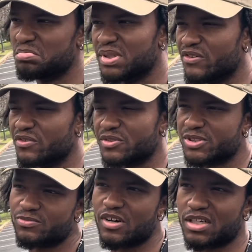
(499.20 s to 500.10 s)
there were
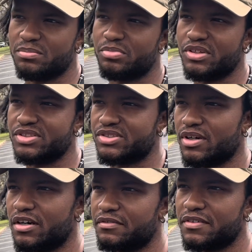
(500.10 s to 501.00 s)
some rocky points
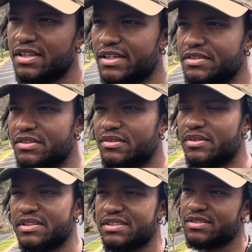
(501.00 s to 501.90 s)
where I feel like, you know
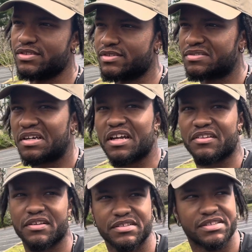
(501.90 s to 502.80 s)
what, this is kind
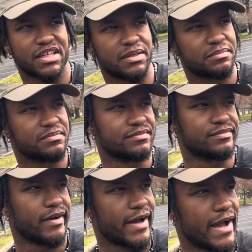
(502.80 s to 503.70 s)
of the escape
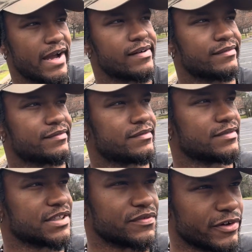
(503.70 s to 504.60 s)
I have.
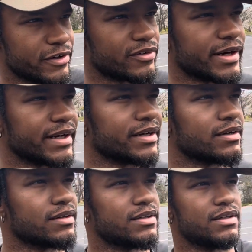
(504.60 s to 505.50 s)
This video right here
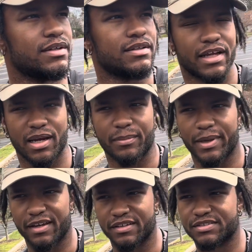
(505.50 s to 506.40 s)
that I
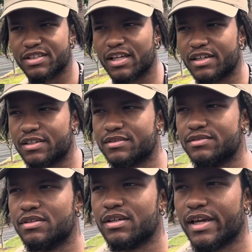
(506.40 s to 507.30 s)
made is like,
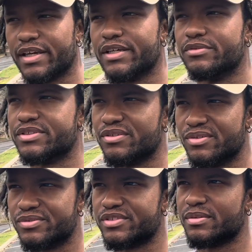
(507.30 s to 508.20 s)
hey, he was
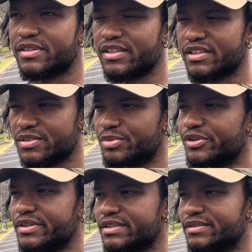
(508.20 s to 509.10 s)
going through something at this
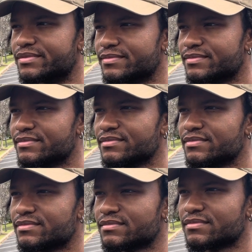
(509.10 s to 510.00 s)
point
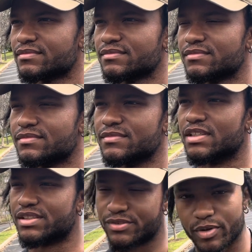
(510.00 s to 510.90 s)
and
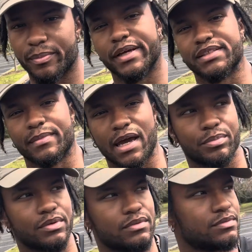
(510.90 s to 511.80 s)
this is what makes him
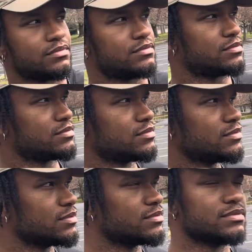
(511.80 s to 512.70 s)
happy.
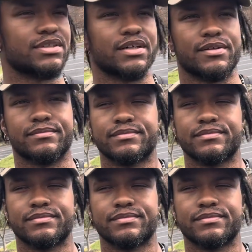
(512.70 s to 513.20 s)
So,